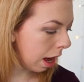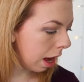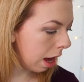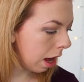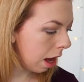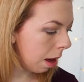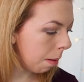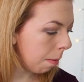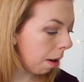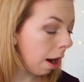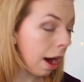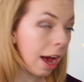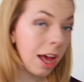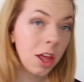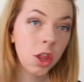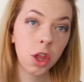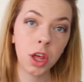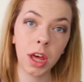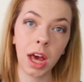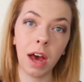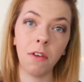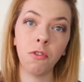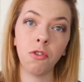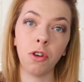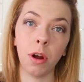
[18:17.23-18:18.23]
Um, I
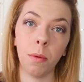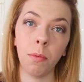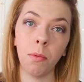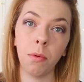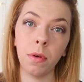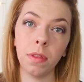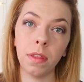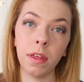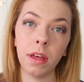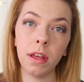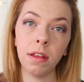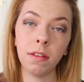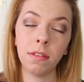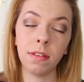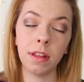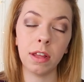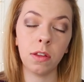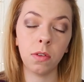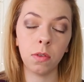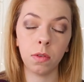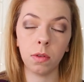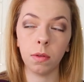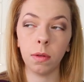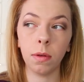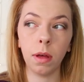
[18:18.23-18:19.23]
actually have trouble with this.
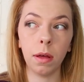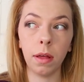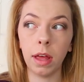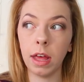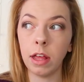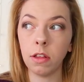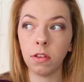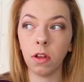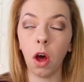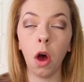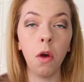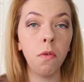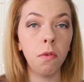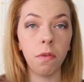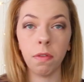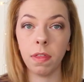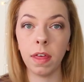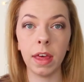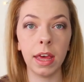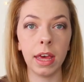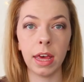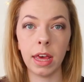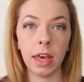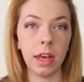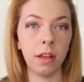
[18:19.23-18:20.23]
This it's
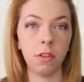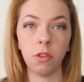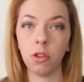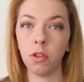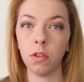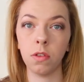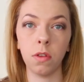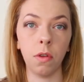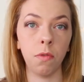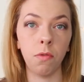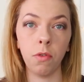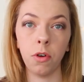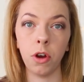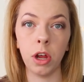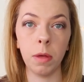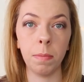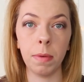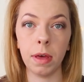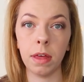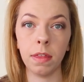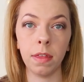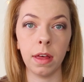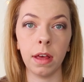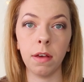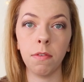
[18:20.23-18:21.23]
overthinking is just a really
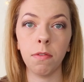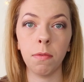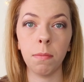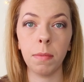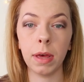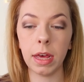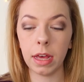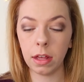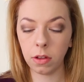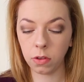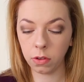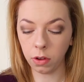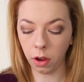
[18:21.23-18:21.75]
big thing for me.